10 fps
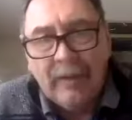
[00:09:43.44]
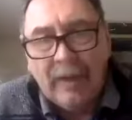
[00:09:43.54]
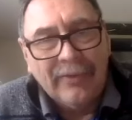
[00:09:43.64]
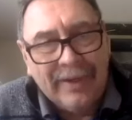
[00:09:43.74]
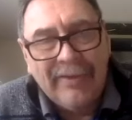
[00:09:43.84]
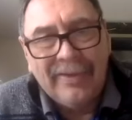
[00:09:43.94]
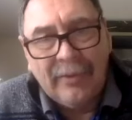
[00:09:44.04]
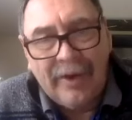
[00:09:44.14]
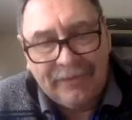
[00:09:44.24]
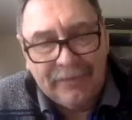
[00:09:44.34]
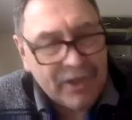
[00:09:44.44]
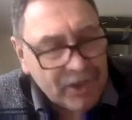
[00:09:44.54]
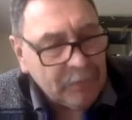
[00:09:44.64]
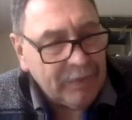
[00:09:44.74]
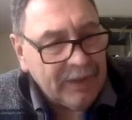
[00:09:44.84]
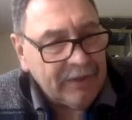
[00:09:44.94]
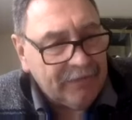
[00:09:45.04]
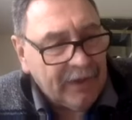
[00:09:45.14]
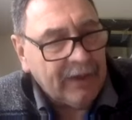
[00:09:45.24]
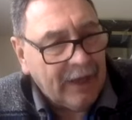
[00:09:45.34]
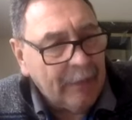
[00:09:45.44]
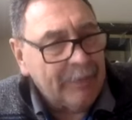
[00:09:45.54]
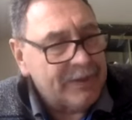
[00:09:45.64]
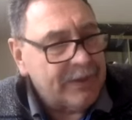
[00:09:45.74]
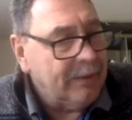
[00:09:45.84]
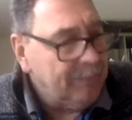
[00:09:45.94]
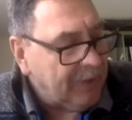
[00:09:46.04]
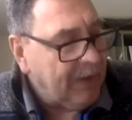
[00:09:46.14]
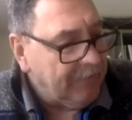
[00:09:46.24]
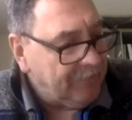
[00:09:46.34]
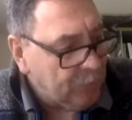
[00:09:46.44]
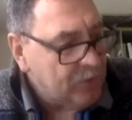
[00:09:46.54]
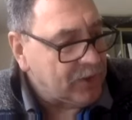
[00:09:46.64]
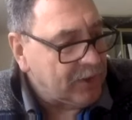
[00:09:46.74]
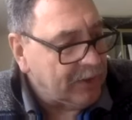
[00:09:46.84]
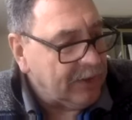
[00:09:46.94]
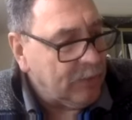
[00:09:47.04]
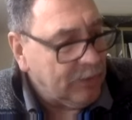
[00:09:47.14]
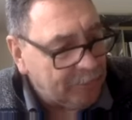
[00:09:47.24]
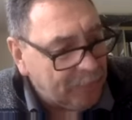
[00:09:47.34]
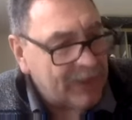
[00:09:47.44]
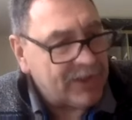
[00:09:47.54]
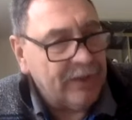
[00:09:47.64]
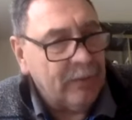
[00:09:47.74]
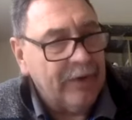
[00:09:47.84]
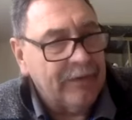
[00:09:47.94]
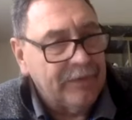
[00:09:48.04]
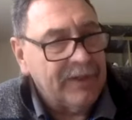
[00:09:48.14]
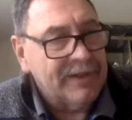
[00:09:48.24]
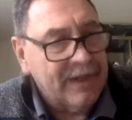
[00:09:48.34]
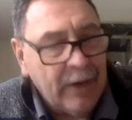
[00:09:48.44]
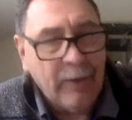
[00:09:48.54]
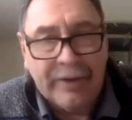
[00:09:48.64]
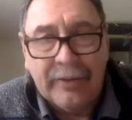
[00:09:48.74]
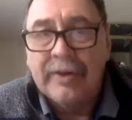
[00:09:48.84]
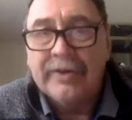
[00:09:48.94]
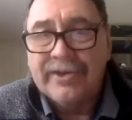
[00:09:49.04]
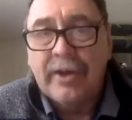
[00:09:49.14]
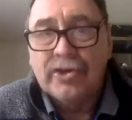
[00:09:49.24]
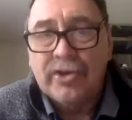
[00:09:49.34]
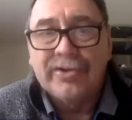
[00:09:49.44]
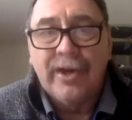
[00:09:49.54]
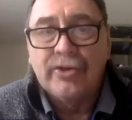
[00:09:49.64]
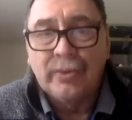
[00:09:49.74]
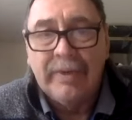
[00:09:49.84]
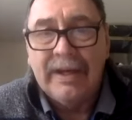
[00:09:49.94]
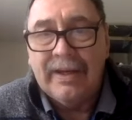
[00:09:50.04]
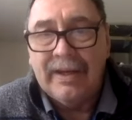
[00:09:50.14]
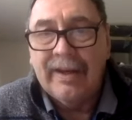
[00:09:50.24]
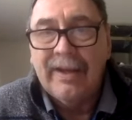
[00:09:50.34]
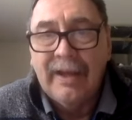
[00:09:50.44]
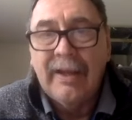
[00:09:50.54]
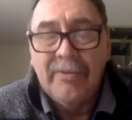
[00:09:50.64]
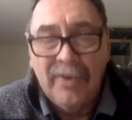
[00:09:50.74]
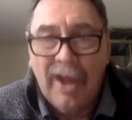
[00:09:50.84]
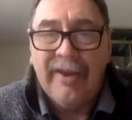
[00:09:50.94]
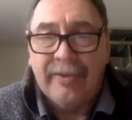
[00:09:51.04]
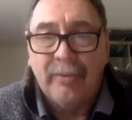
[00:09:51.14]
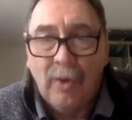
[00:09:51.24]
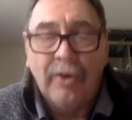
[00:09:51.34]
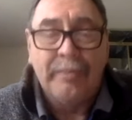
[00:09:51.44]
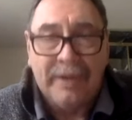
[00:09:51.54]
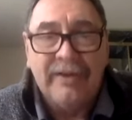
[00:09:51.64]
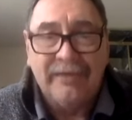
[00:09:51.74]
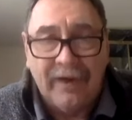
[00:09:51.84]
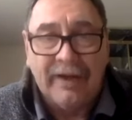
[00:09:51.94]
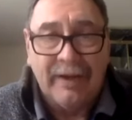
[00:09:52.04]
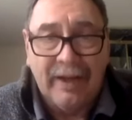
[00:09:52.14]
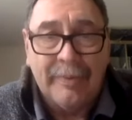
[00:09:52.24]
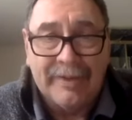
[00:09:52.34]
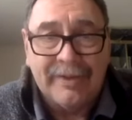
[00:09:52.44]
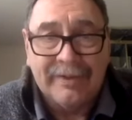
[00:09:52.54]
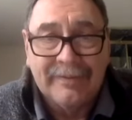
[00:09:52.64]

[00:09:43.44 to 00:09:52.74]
well, the referee should be the final arbiter, but unfortunately, with the pressure that referees are now under in social media, none of them want to be the final arbiter.